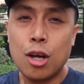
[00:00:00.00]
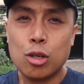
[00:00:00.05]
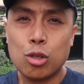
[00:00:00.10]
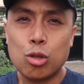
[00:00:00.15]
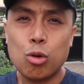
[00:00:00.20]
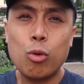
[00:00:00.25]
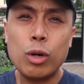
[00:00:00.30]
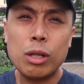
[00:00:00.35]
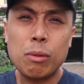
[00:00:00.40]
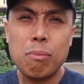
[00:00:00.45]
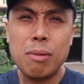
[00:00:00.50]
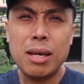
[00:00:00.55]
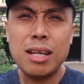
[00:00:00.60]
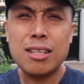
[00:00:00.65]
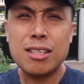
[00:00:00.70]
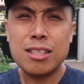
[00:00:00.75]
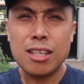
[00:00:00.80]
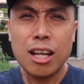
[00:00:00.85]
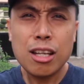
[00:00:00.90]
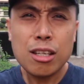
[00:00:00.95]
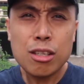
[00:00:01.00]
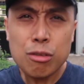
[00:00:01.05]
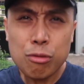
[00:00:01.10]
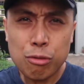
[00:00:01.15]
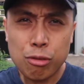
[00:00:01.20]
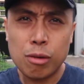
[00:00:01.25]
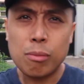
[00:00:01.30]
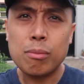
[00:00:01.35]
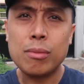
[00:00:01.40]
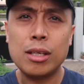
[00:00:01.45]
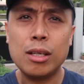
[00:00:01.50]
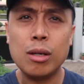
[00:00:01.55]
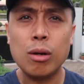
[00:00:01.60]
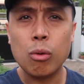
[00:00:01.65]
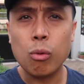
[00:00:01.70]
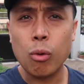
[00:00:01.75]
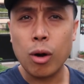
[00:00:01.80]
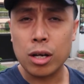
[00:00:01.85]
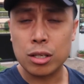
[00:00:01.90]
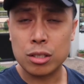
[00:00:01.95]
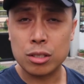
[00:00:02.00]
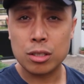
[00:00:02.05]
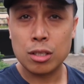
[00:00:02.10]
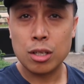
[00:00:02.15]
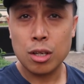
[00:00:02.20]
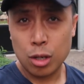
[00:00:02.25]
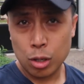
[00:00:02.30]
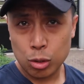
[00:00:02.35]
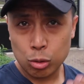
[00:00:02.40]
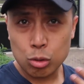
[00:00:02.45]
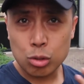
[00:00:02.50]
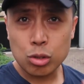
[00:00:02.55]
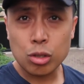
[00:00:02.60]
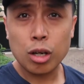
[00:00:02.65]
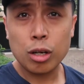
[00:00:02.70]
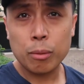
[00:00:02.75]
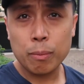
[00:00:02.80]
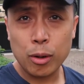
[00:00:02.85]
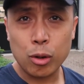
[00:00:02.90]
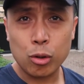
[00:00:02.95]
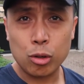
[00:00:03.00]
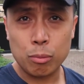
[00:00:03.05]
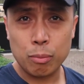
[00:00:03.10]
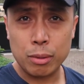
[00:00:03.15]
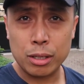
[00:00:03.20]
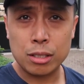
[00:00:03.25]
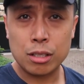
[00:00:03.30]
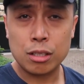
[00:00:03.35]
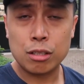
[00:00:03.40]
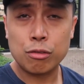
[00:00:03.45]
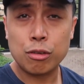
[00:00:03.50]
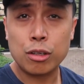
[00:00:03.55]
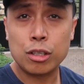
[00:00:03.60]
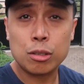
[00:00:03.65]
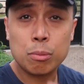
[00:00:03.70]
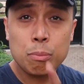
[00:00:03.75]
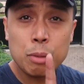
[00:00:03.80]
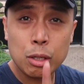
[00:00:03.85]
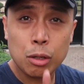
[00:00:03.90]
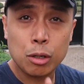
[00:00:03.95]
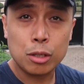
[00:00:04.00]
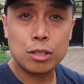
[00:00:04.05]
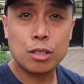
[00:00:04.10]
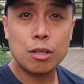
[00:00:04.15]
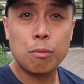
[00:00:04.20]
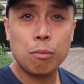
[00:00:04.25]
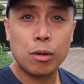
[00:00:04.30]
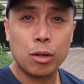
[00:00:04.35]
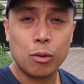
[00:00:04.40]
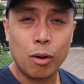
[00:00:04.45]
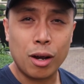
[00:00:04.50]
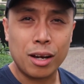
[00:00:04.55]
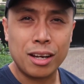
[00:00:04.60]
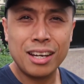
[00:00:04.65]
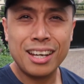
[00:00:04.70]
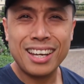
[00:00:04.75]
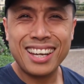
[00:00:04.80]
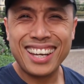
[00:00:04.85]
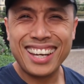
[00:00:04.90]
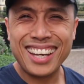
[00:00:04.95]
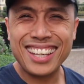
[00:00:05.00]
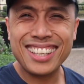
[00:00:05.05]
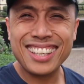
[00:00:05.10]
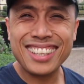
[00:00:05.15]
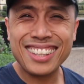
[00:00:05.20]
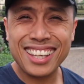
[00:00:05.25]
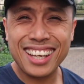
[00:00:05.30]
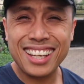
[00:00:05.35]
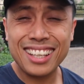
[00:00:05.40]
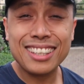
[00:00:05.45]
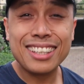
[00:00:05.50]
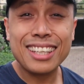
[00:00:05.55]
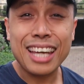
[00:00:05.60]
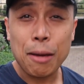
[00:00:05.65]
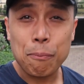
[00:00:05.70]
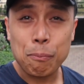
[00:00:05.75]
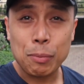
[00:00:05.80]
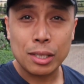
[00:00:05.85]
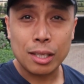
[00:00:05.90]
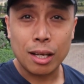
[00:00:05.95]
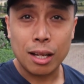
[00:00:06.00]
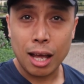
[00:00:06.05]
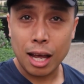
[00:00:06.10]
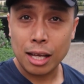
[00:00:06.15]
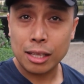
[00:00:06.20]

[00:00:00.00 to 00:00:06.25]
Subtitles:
So what made sense for me was to start my own business first because number one, it entailed capital.